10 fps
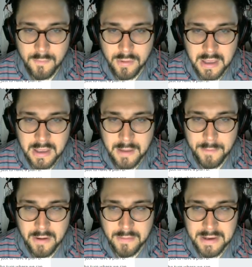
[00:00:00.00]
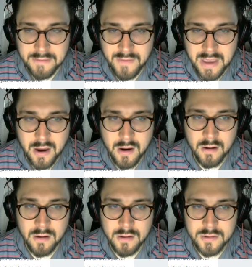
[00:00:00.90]
play Baron the Maiden
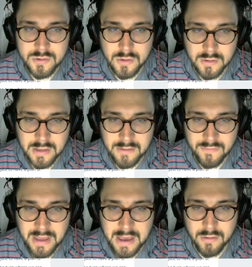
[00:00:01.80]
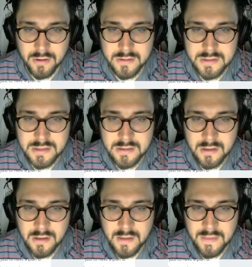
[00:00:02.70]
Fair, trigger the Knight of Flowers.
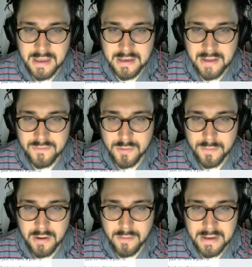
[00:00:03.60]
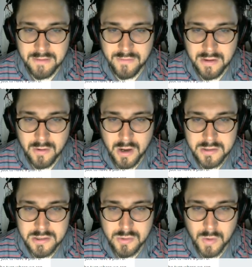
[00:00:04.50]
Then after you Baron Maiden Fair,
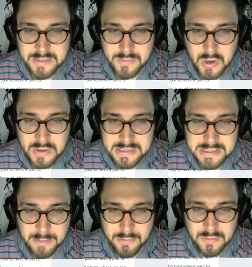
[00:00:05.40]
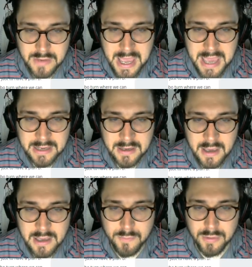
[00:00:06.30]
2 awesome cards on the top of your deck,
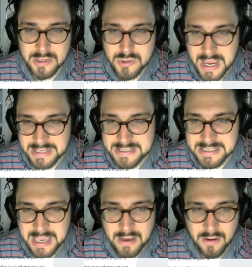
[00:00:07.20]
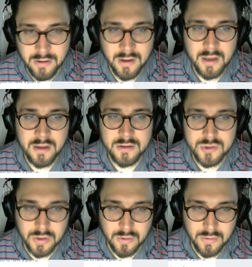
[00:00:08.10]
you play Dragon's Tail,
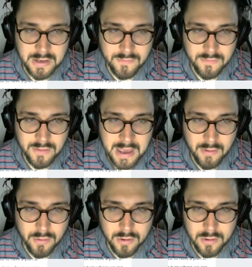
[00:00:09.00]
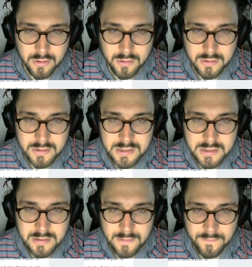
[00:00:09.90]
trigger Knight of
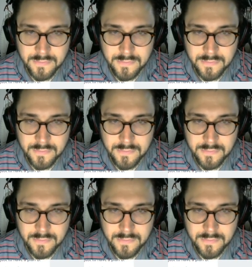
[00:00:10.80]
Flowers,